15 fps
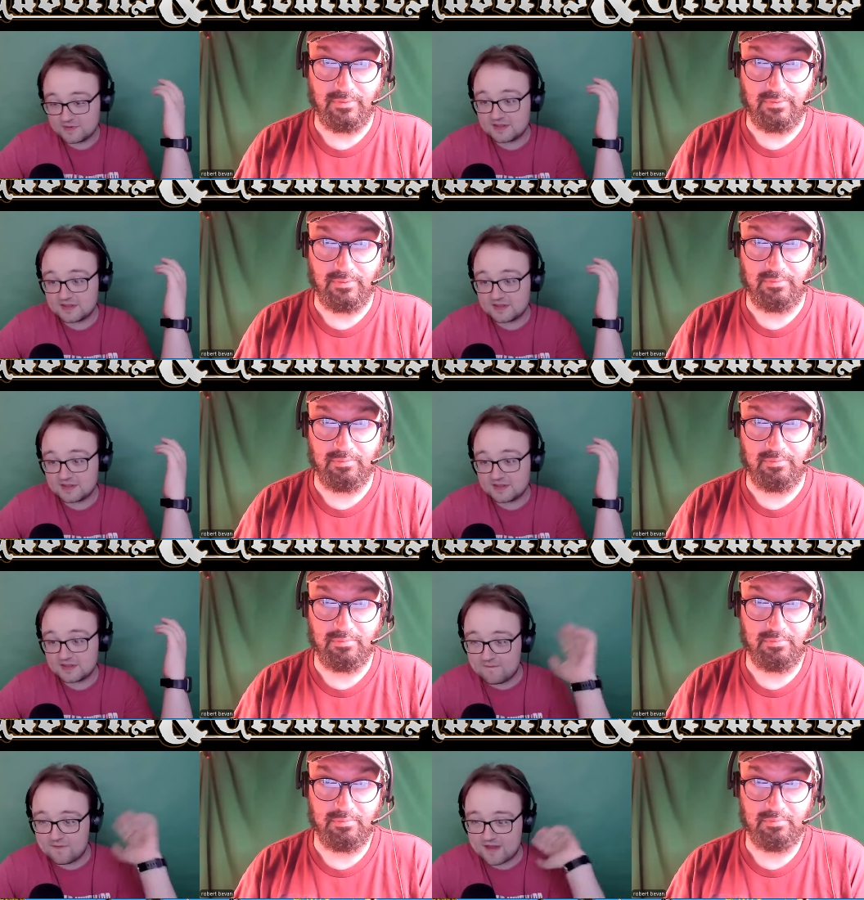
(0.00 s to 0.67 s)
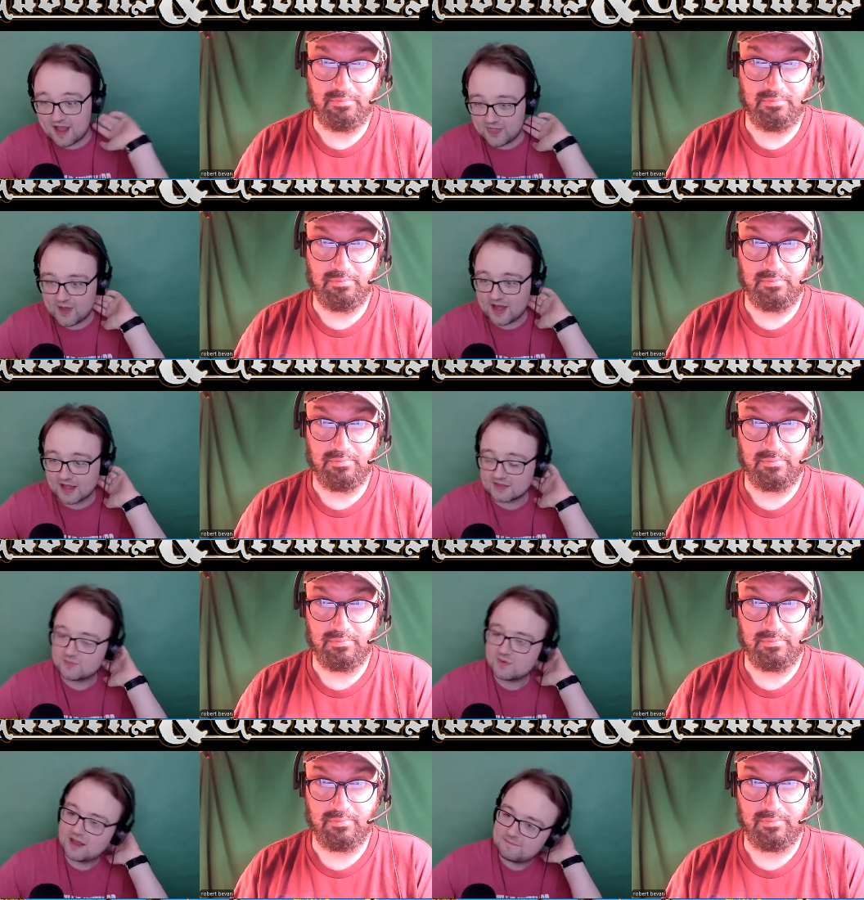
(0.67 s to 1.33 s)
Speaker 1: uh, we got
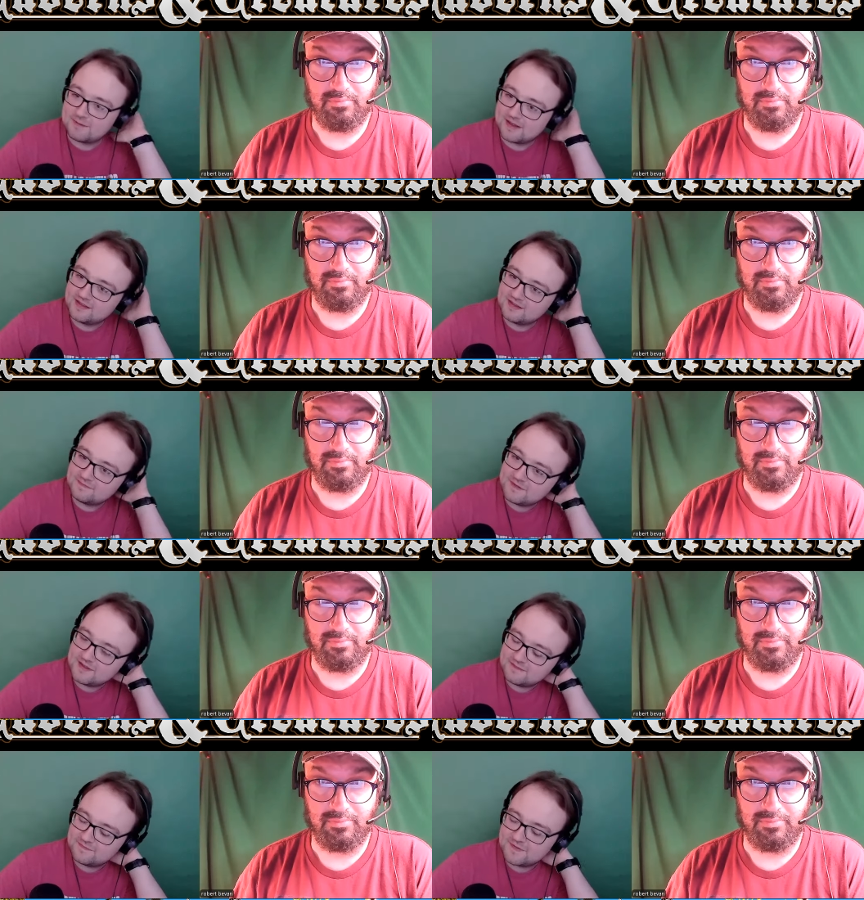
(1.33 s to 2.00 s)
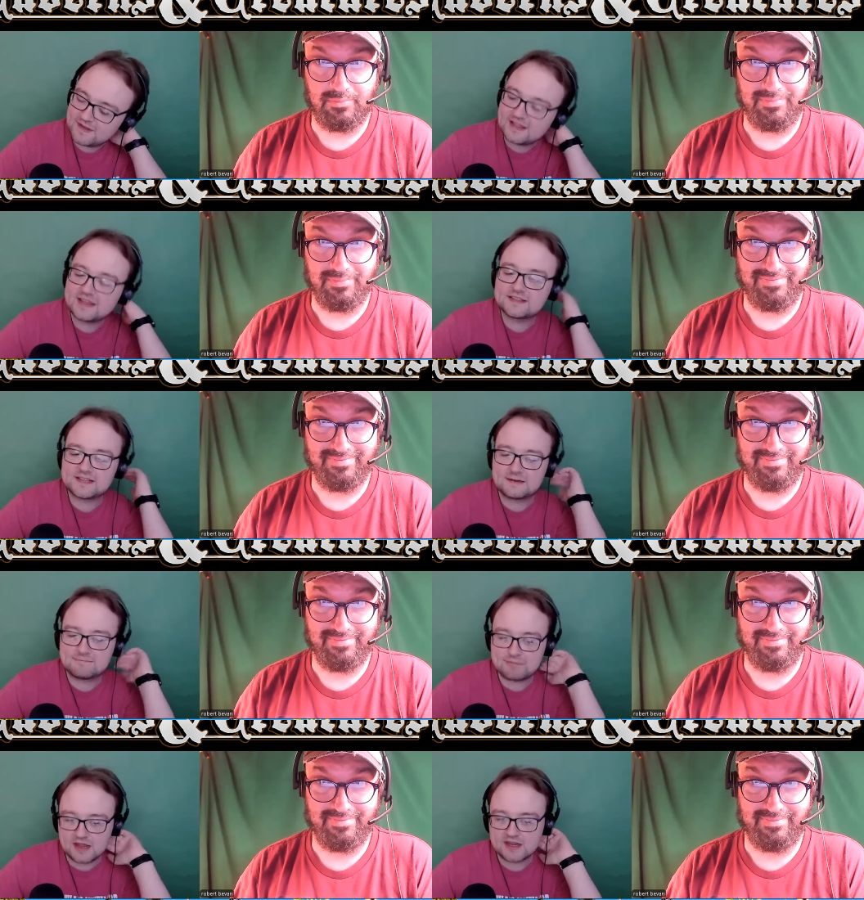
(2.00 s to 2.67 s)
thoughts we got feelings
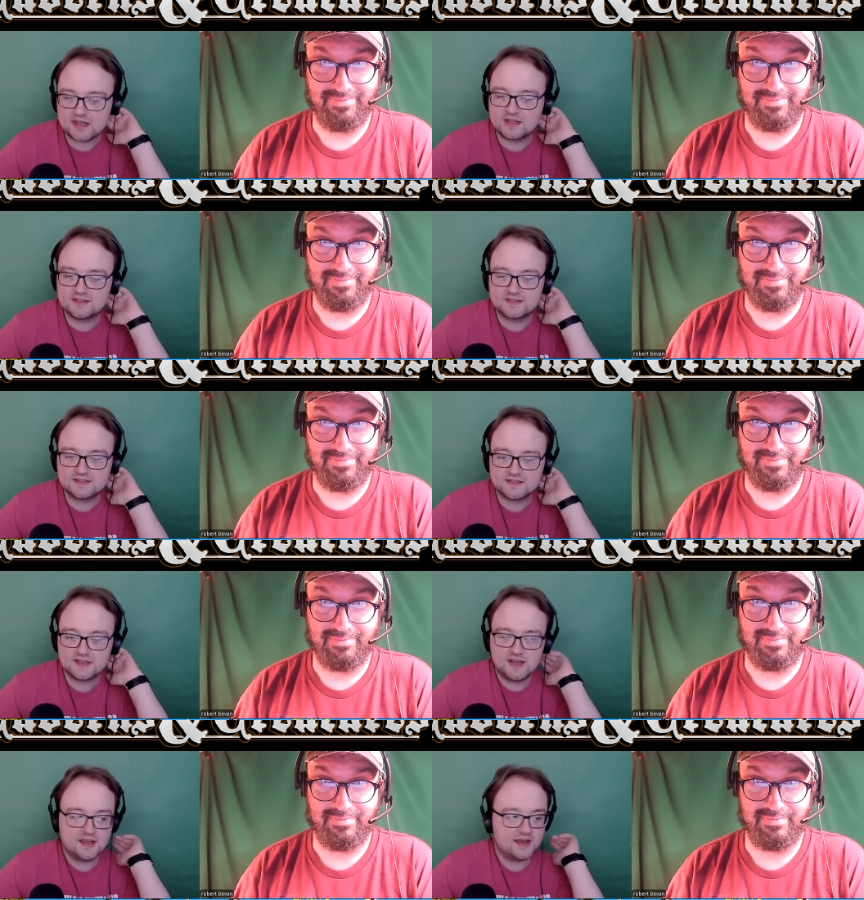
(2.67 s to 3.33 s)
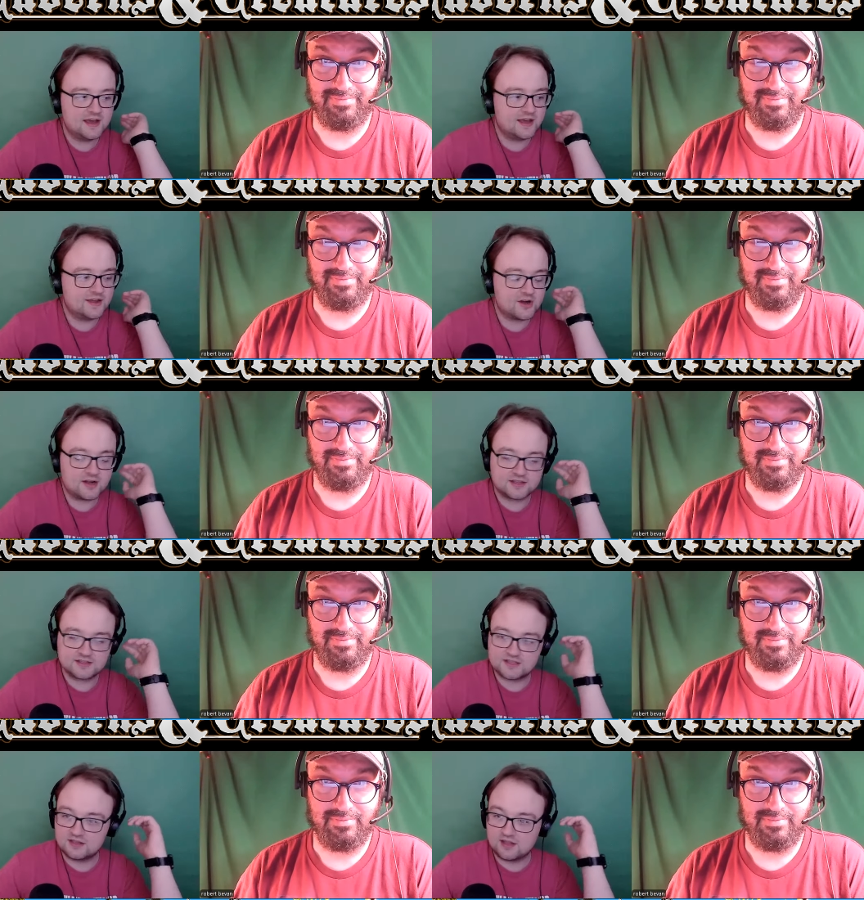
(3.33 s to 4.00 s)
and opinions uh, you're
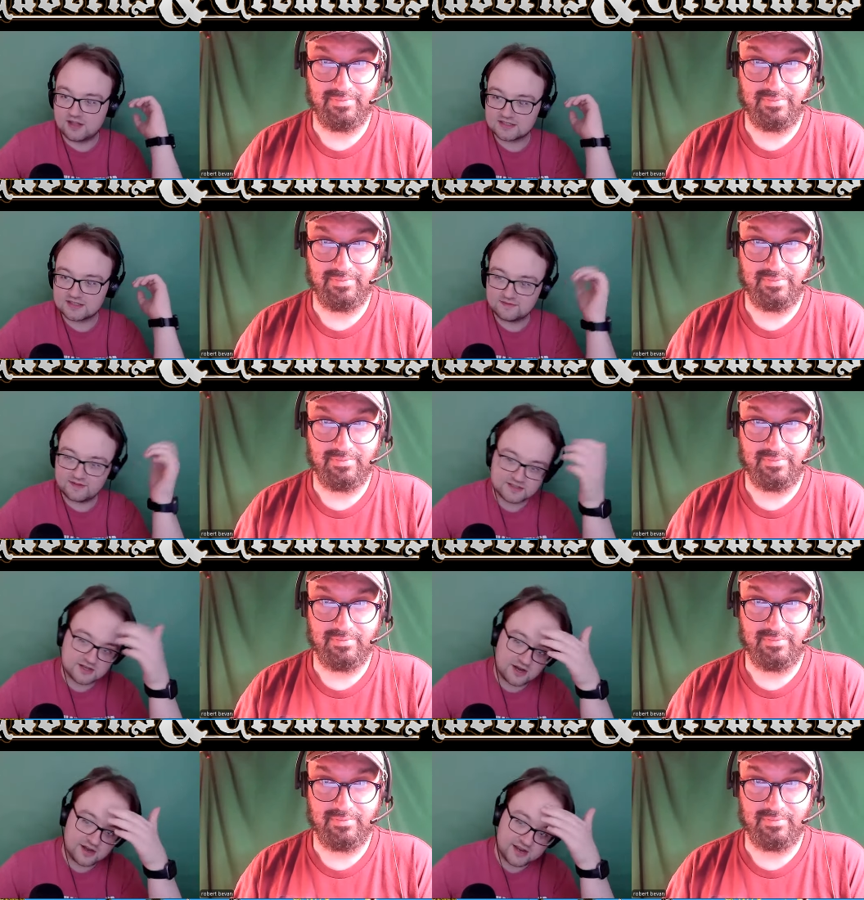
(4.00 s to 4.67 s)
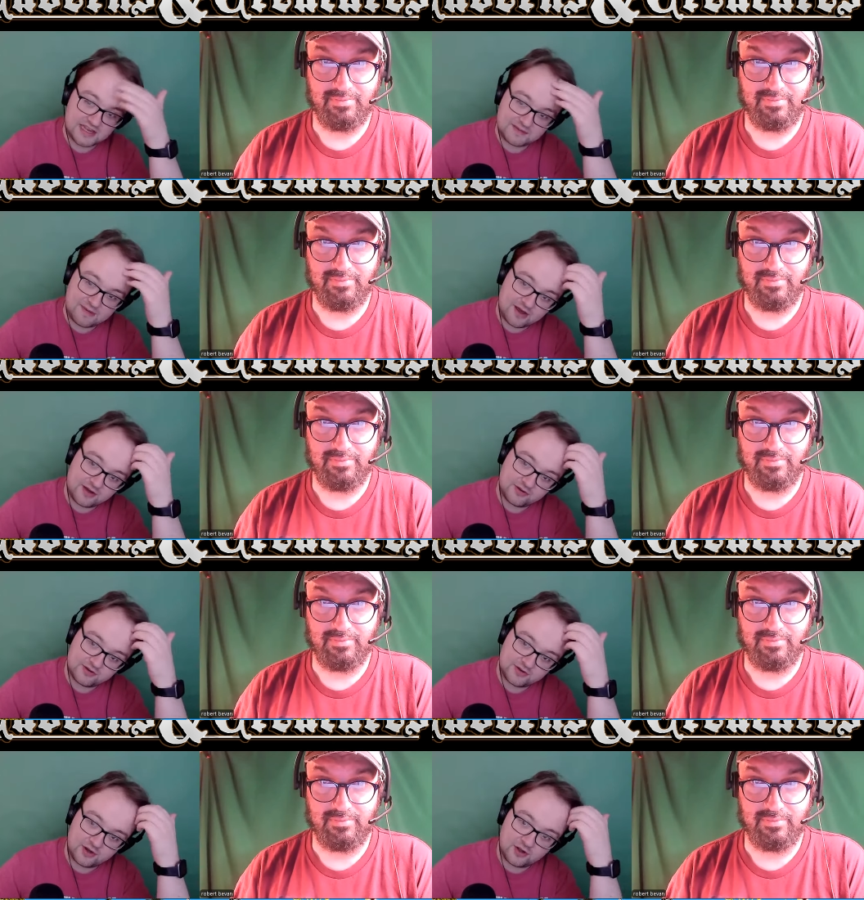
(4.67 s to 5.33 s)
going to see lots of us talking
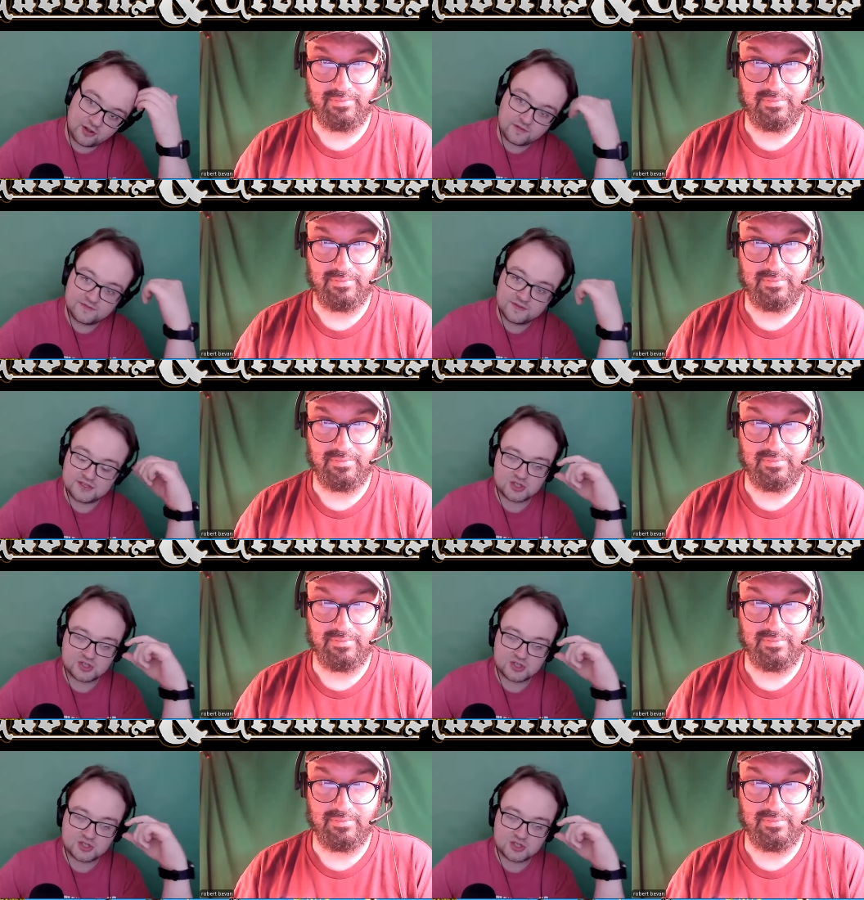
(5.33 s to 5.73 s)
about all of these